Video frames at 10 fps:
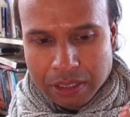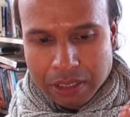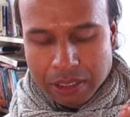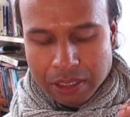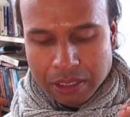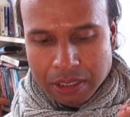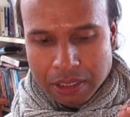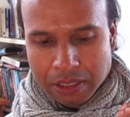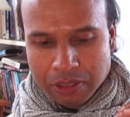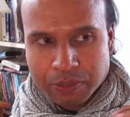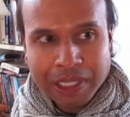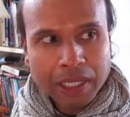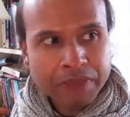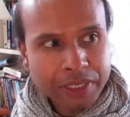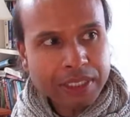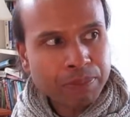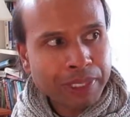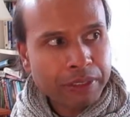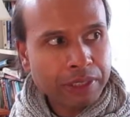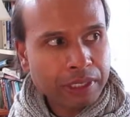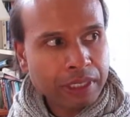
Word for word: because uh, my life did depend on it.